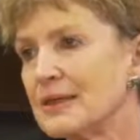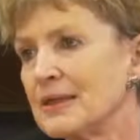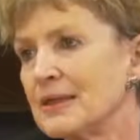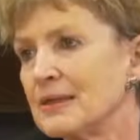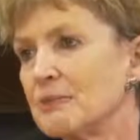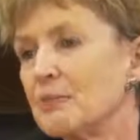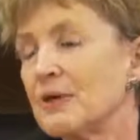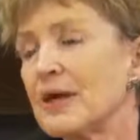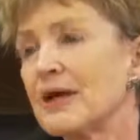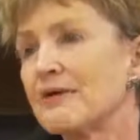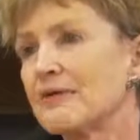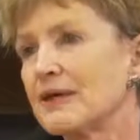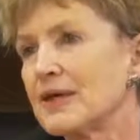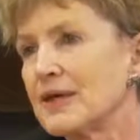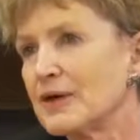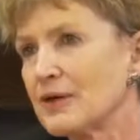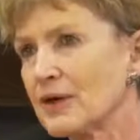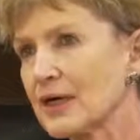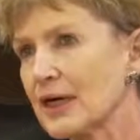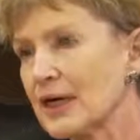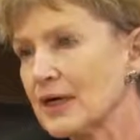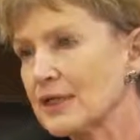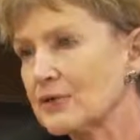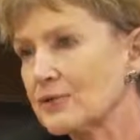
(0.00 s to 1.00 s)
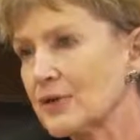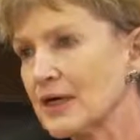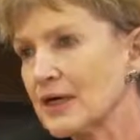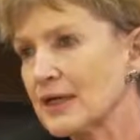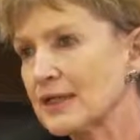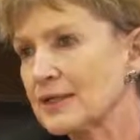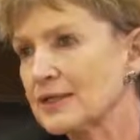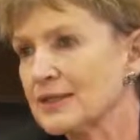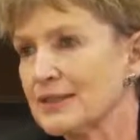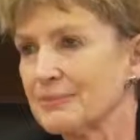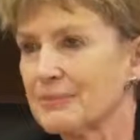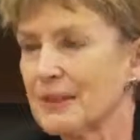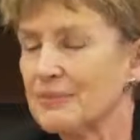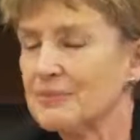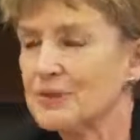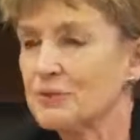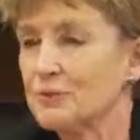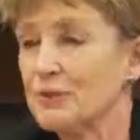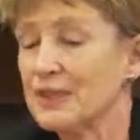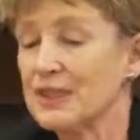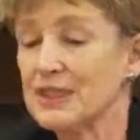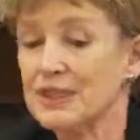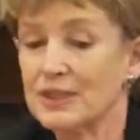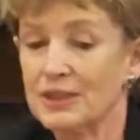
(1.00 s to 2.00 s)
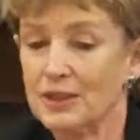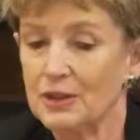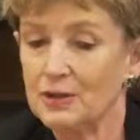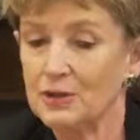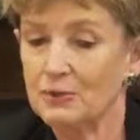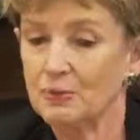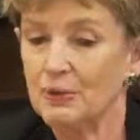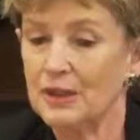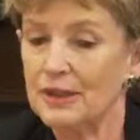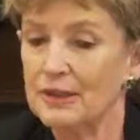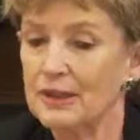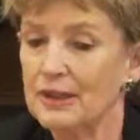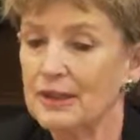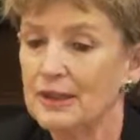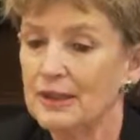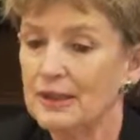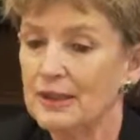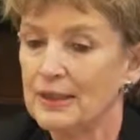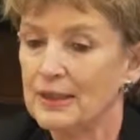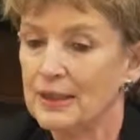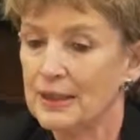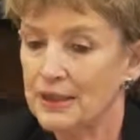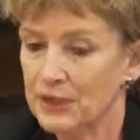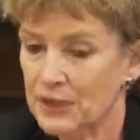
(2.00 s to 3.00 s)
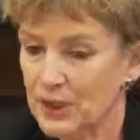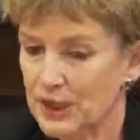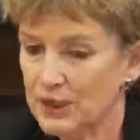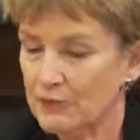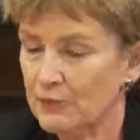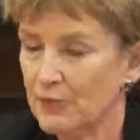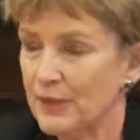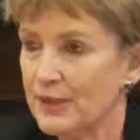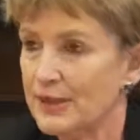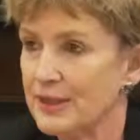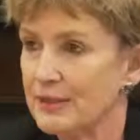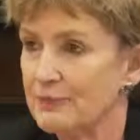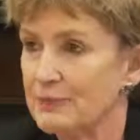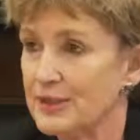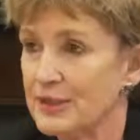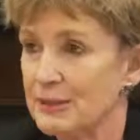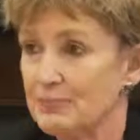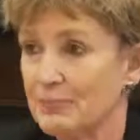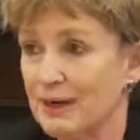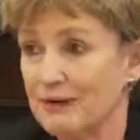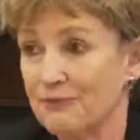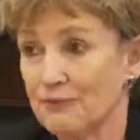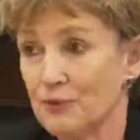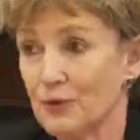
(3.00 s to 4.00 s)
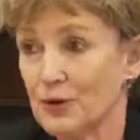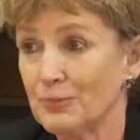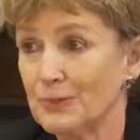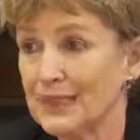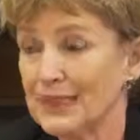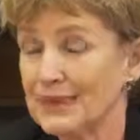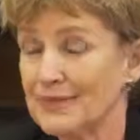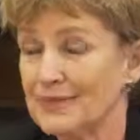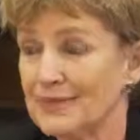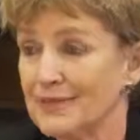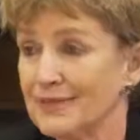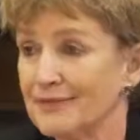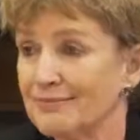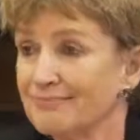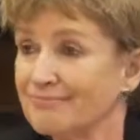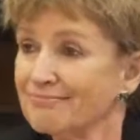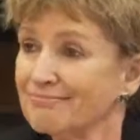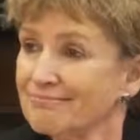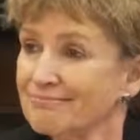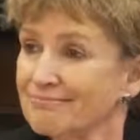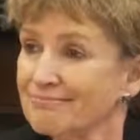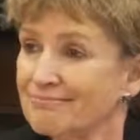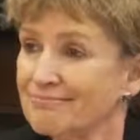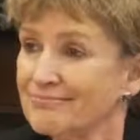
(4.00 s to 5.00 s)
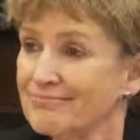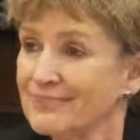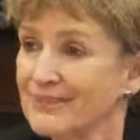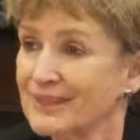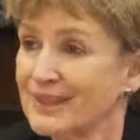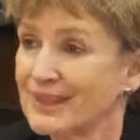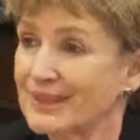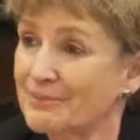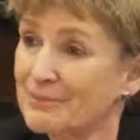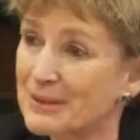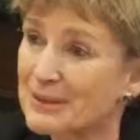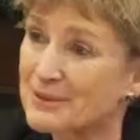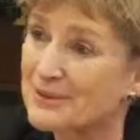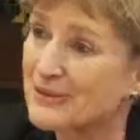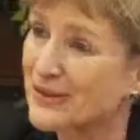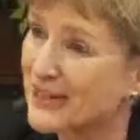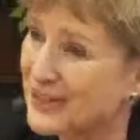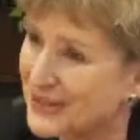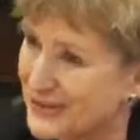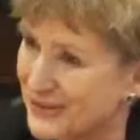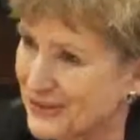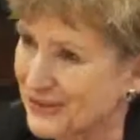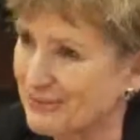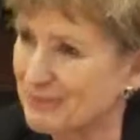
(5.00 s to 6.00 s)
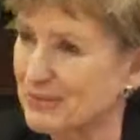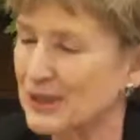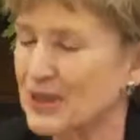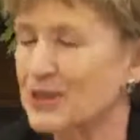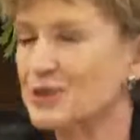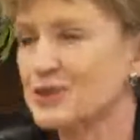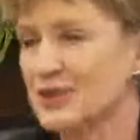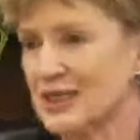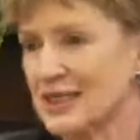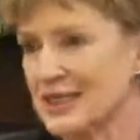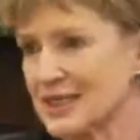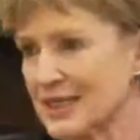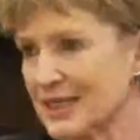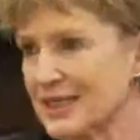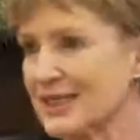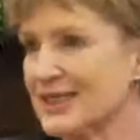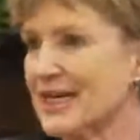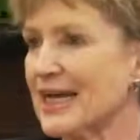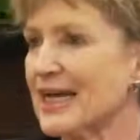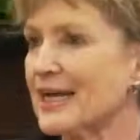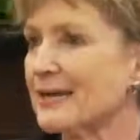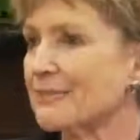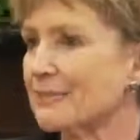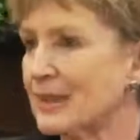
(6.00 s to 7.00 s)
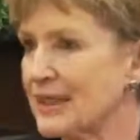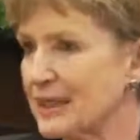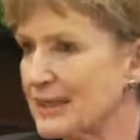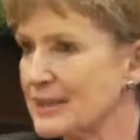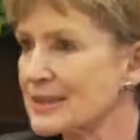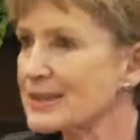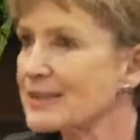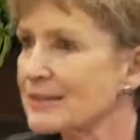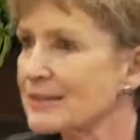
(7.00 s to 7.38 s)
We have a year contract. Sometimes we just close one in January that was about 4 months, sometimes faster, but usually 6 to 8 months.